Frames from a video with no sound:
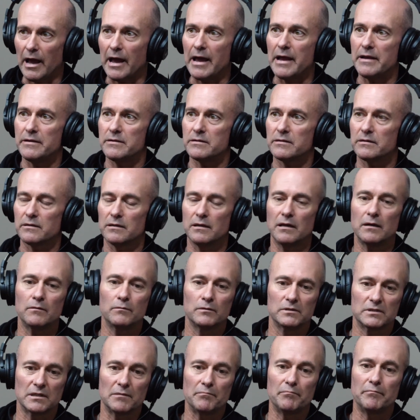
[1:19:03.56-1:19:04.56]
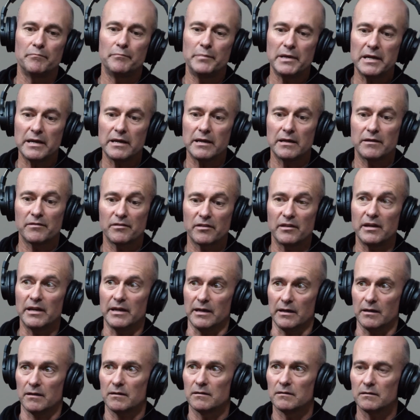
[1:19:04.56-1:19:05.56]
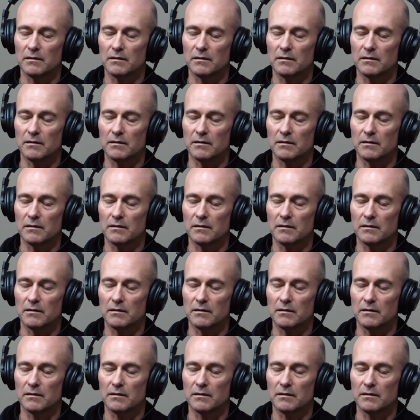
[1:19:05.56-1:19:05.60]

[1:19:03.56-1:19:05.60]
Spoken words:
And it was a big thing.